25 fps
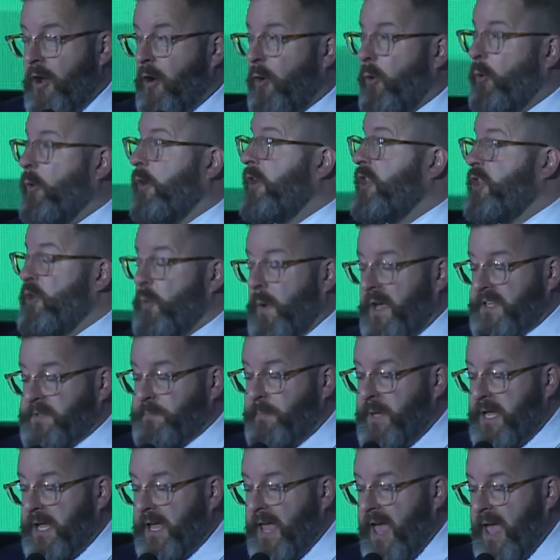or a
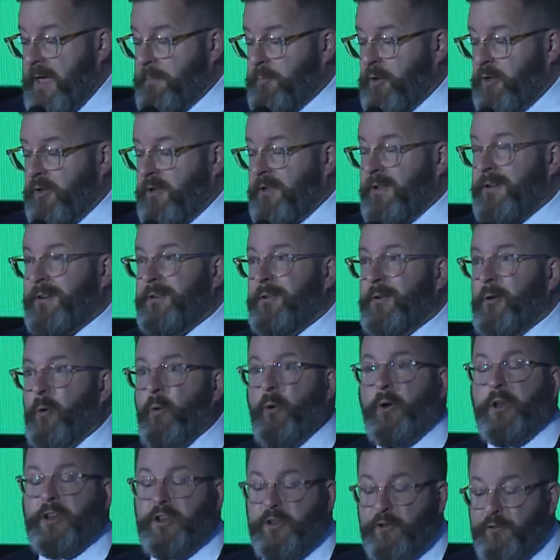USB cable
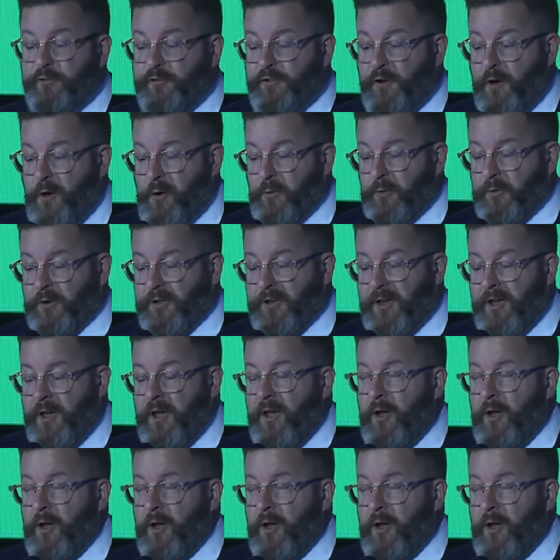or a new phone